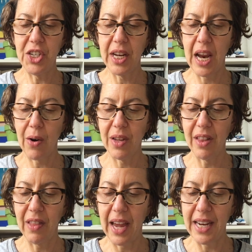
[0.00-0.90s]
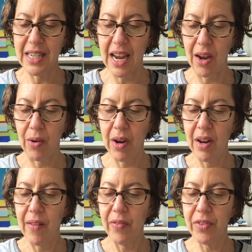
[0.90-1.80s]
she carried the line down
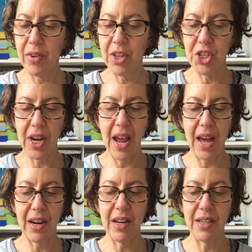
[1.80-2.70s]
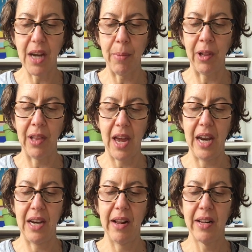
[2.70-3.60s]
so that she had a double
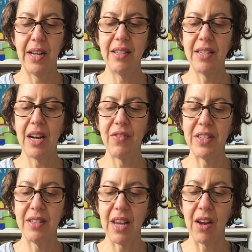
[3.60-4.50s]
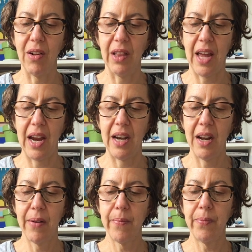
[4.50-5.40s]
line instead of a single line.
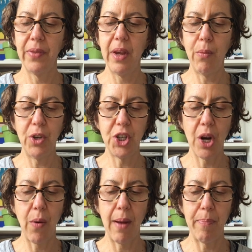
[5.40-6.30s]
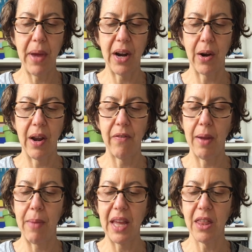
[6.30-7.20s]
It will show up better if
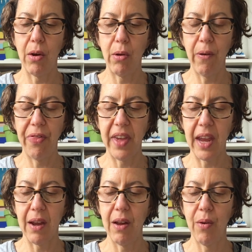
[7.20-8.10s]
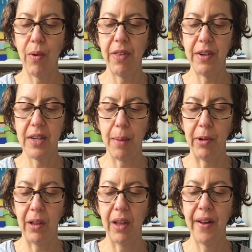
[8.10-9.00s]
I make the whole thing with
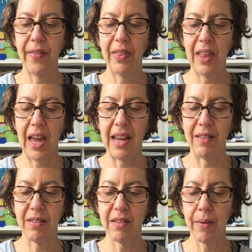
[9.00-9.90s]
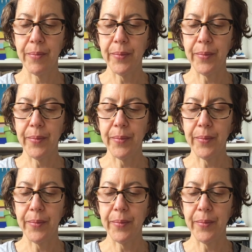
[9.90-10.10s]
double lines.